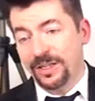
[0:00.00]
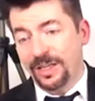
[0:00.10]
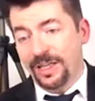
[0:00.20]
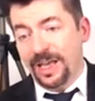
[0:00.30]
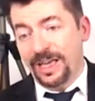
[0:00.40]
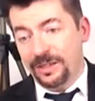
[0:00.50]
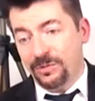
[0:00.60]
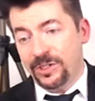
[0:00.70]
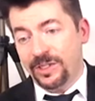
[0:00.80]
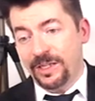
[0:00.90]
I think we
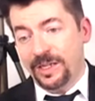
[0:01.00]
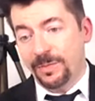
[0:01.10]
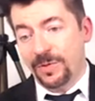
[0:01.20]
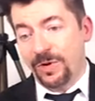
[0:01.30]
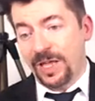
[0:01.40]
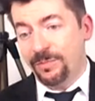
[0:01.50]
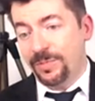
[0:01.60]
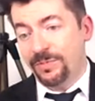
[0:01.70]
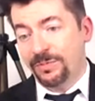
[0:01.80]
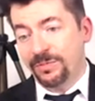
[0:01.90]
should clean up the rap
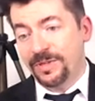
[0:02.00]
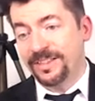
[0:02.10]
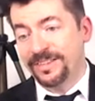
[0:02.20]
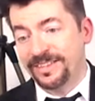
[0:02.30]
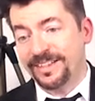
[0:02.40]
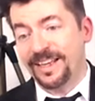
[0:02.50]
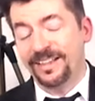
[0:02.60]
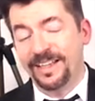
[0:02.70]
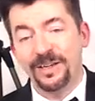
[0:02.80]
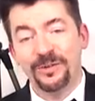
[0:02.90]
style
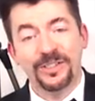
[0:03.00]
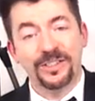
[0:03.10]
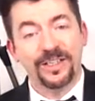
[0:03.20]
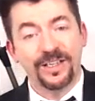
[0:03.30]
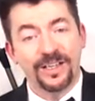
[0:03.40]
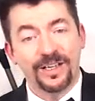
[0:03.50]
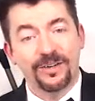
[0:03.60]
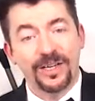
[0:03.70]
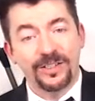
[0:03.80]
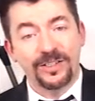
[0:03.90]
language
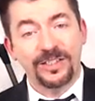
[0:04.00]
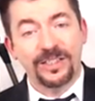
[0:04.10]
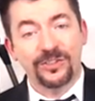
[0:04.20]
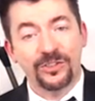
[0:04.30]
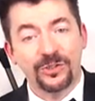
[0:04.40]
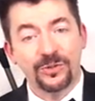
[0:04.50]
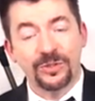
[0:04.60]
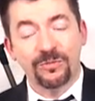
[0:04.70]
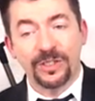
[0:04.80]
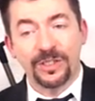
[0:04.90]
around these things too, and
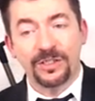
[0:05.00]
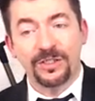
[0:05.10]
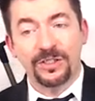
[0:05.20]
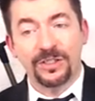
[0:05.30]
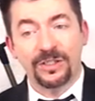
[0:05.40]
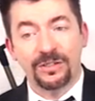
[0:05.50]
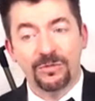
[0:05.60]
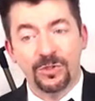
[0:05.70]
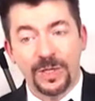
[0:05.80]
really respect the